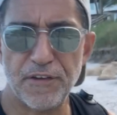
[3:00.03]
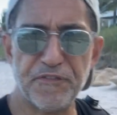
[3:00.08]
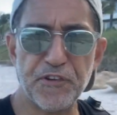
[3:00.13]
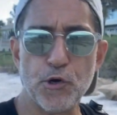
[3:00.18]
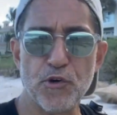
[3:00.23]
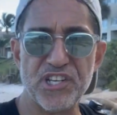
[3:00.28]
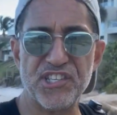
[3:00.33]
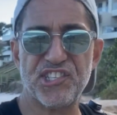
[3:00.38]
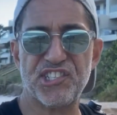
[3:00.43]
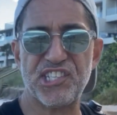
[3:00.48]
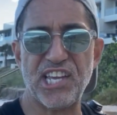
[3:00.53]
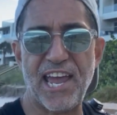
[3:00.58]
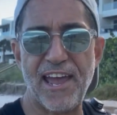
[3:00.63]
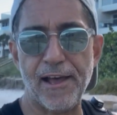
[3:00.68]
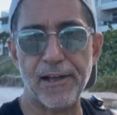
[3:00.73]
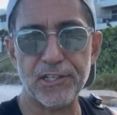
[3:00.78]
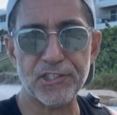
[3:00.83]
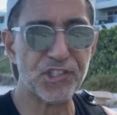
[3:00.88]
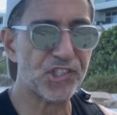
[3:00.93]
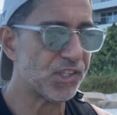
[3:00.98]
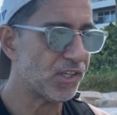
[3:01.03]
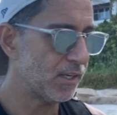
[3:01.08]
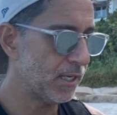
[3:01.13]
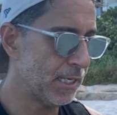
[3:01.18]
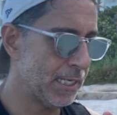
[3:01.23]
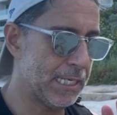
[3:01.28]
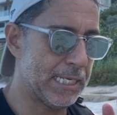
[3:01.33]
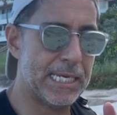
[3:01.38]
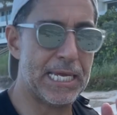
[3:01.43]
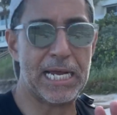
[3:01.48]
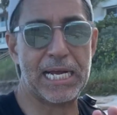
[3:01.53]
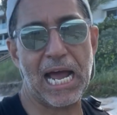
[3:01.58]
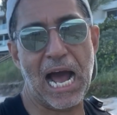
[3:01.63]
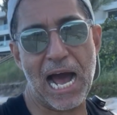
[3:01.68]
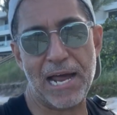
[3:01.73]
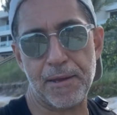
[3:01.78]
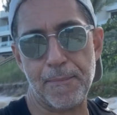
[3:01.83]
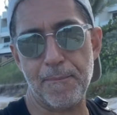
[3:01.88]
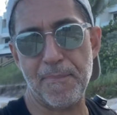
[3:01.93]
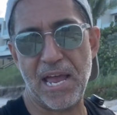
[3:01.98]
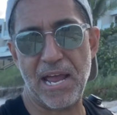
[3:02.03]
If you're in sales, you got it